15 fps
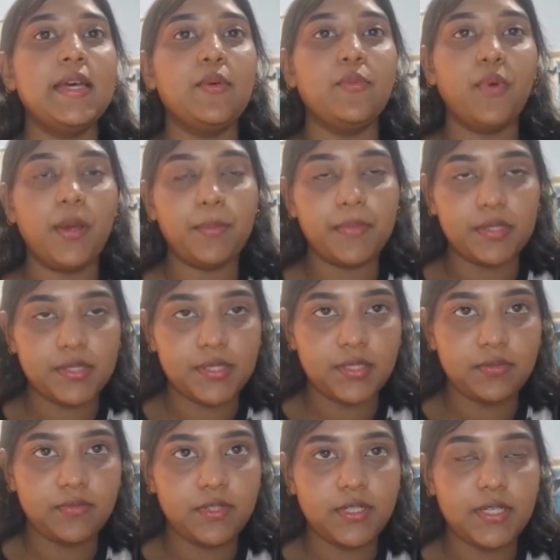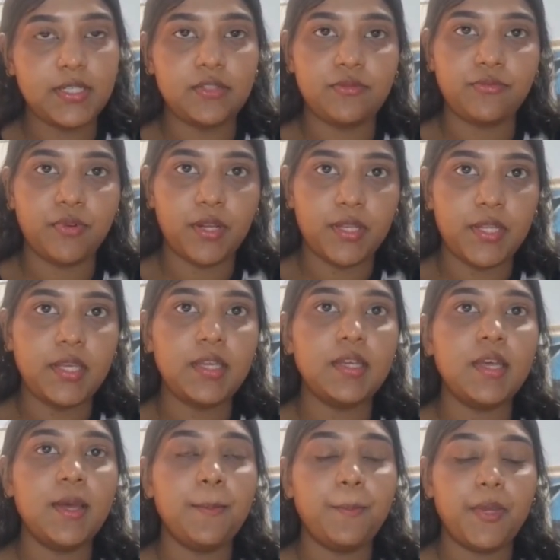web server is running,
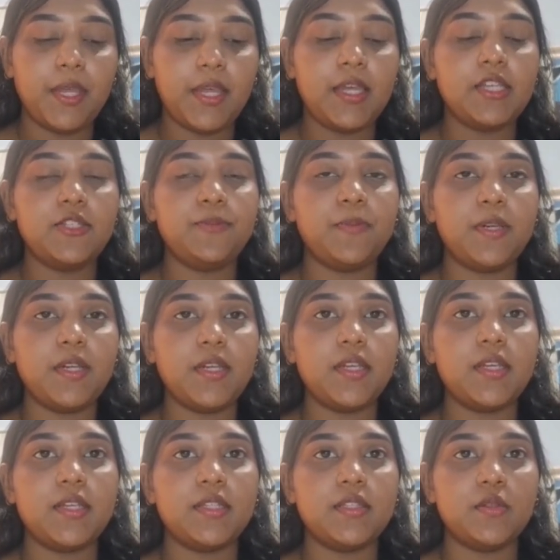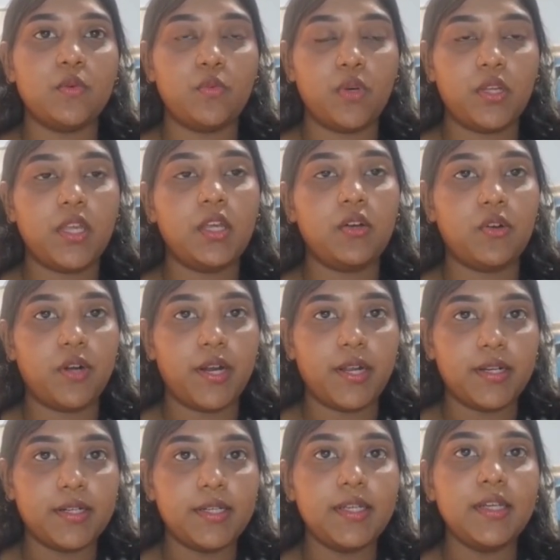PHP is working
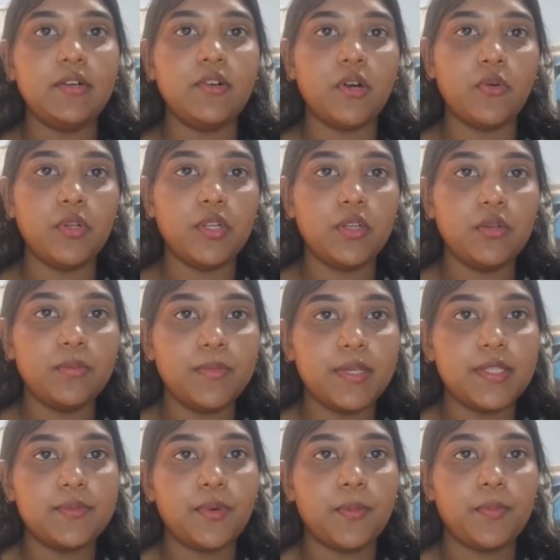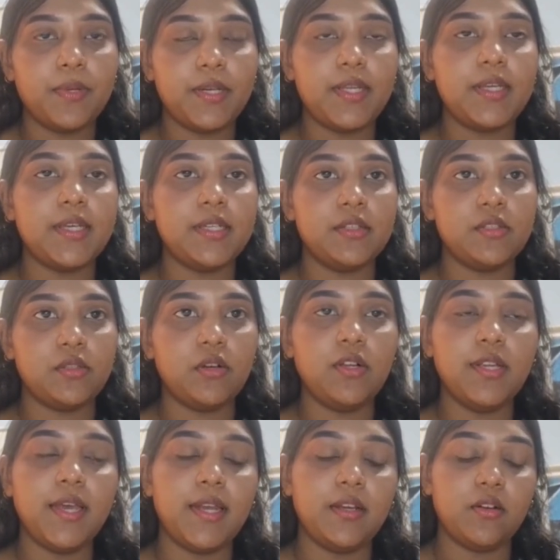correctly, Roundcube is properly
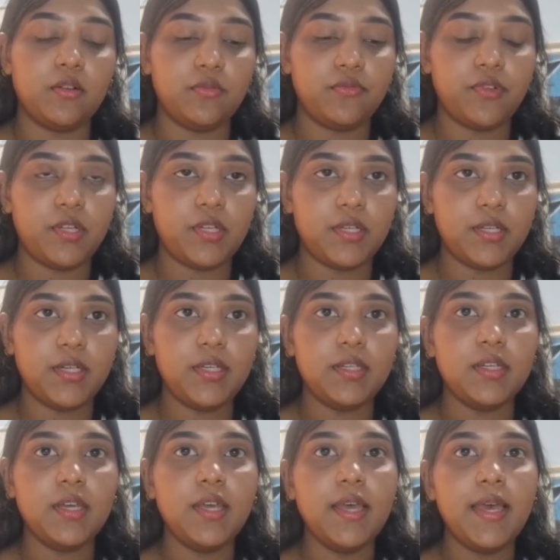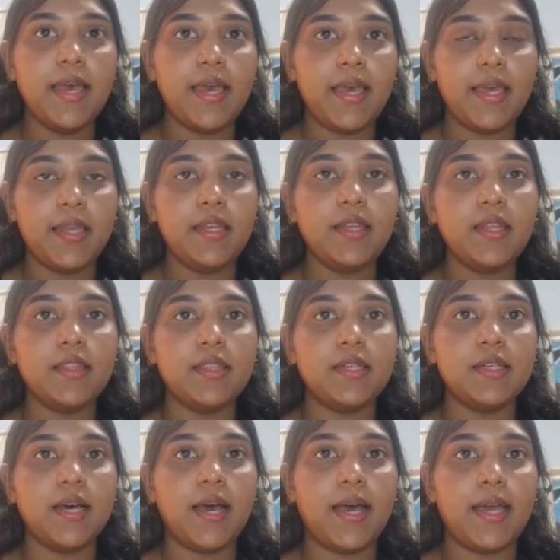installed and configured, and
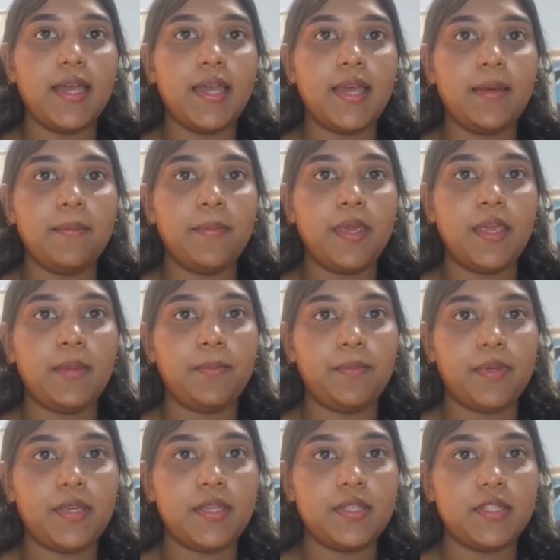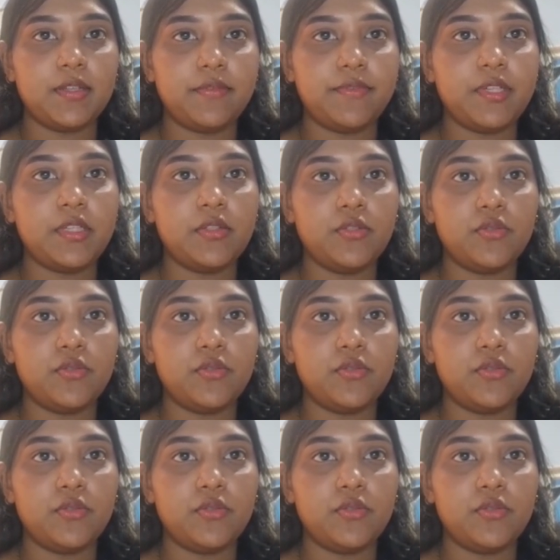the IMAP service